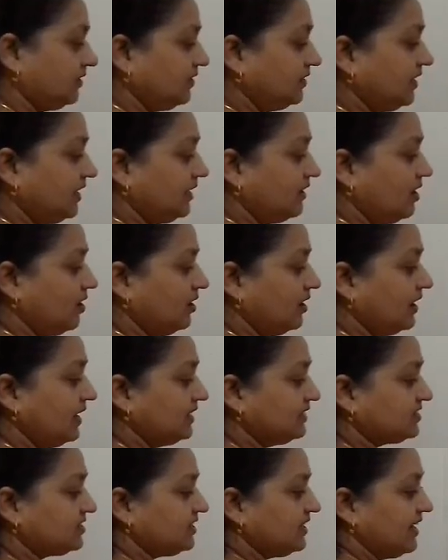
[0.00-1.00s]
The
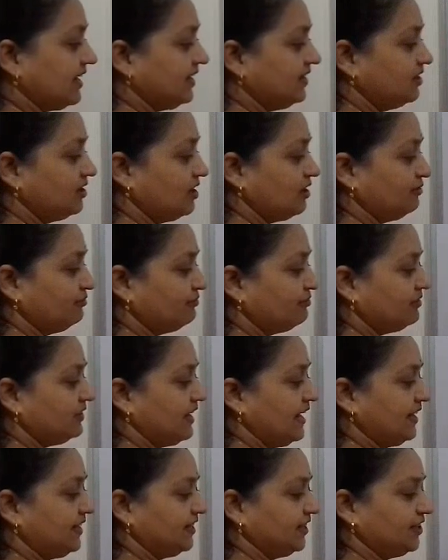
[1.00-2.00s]
longest line of
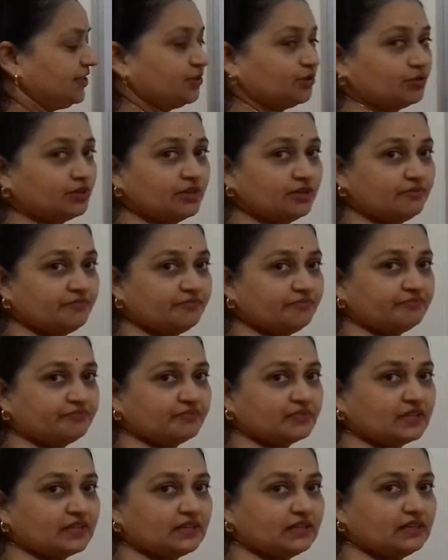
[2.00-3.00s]
latitude
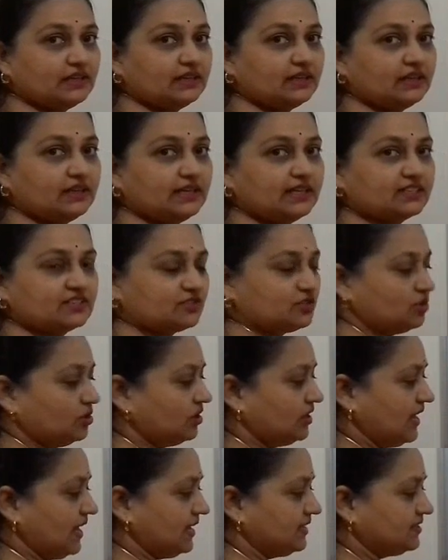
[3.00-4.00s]
is
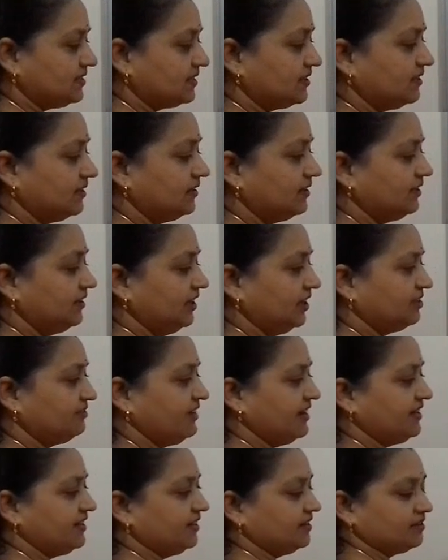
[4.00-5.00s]
known as
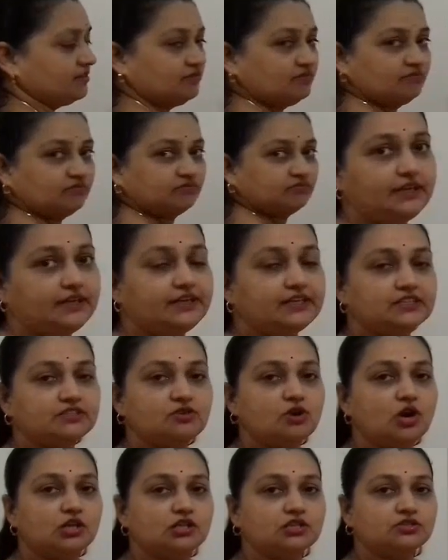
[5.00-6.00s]
equator. It is
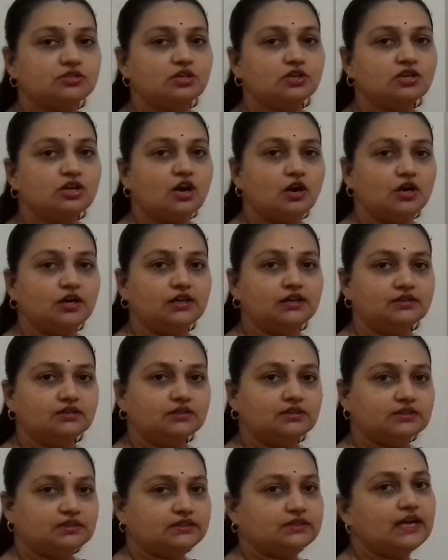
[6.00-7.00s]
also called
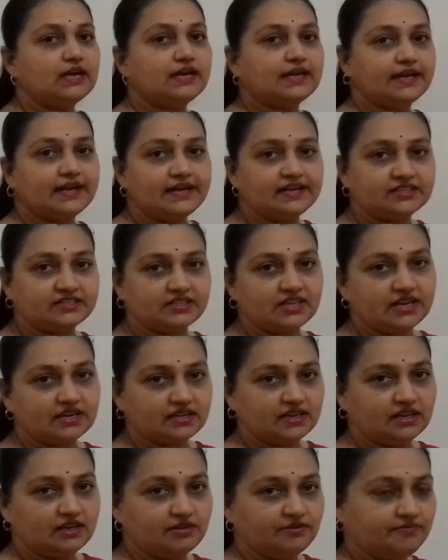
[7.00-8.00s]
the Great
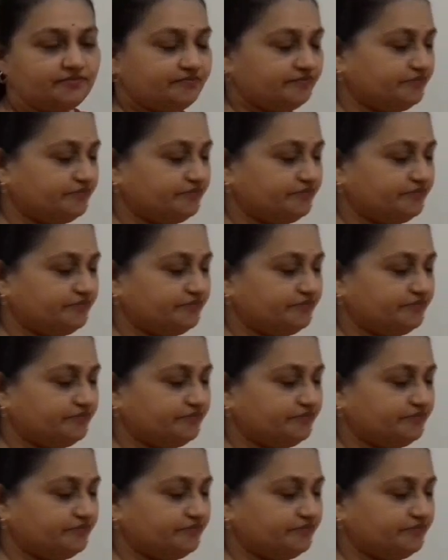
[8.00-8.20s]
Circle.